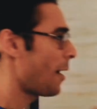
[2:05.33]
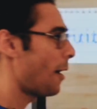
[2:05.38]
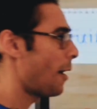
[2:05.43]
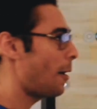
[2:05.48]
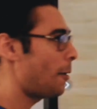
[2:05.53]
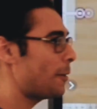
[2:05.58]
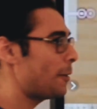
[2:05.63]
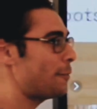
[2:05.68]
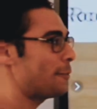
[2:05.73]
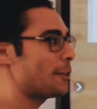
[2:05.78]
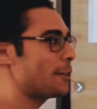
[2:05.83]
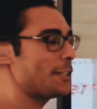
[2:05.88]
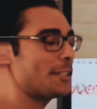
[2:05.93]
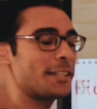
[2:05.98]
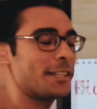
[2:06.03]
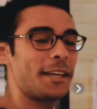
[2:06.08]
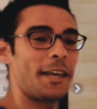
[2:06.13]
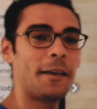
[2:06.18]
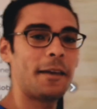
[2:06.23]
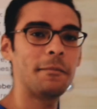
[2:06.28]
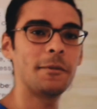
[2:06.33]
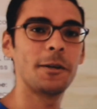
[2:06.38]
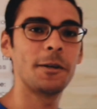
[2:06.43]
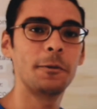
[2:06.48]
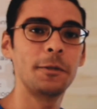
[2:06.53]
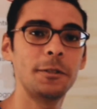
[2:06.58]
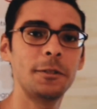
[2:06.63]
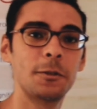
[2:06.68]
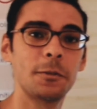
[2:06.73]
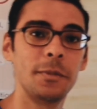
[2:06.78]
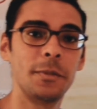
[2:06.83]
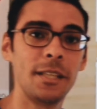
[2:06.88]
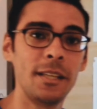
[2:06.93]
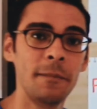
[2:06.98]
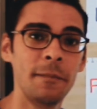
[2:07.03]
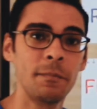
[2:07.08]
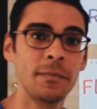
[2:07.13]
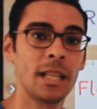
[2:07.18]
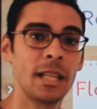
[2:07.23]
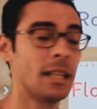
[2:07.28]
Our first game going to
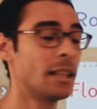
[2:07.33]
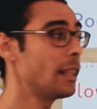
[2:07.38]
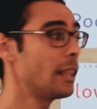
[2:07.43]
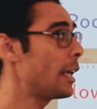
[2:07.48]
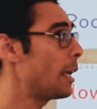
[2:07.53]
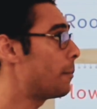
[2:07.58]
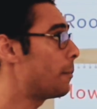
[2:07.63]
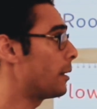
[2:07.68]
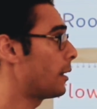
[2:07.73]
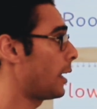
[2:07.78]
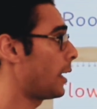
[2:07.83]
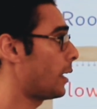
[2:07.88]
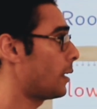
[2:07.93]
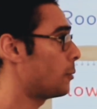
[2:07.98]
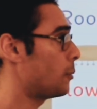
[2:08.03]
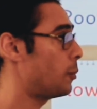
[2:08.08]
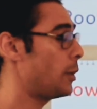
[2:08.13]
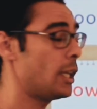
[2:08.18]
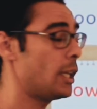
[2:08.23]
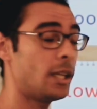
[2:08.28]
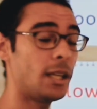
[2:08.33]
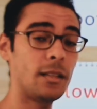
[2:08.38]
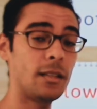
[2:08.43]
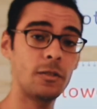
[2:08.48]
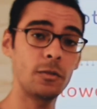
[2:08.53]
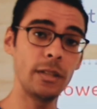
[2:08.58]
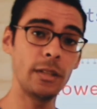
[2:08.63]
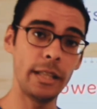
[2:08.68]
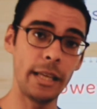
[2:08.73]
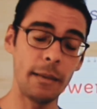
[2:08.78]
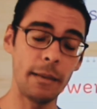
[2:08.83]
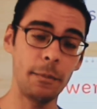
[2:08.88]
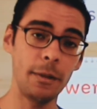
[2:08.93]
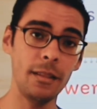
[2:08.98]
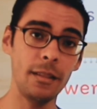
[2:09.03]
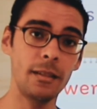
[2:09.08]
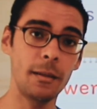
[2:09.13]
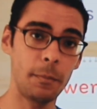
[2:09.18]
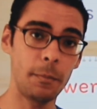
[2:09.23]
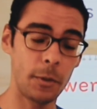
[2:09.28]
be labeling. We need to
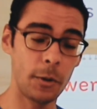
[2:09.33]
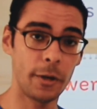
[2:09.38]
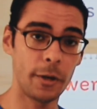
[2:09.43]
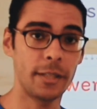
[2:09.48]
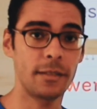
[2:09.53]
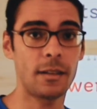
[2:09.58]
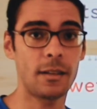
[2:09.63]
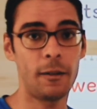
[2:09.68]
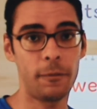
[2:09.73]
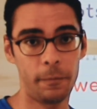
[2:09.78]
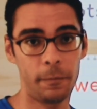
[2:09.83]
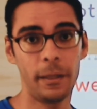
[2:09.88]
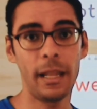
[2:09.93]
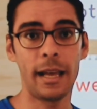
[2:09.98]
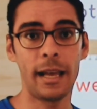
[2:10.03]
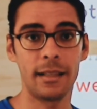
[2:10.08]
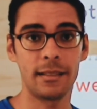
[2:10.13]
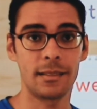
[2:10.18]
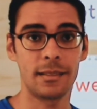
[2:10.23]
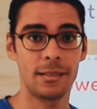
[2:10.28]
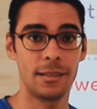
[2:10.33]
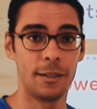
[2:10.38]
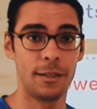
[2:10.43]
label the parts of plants.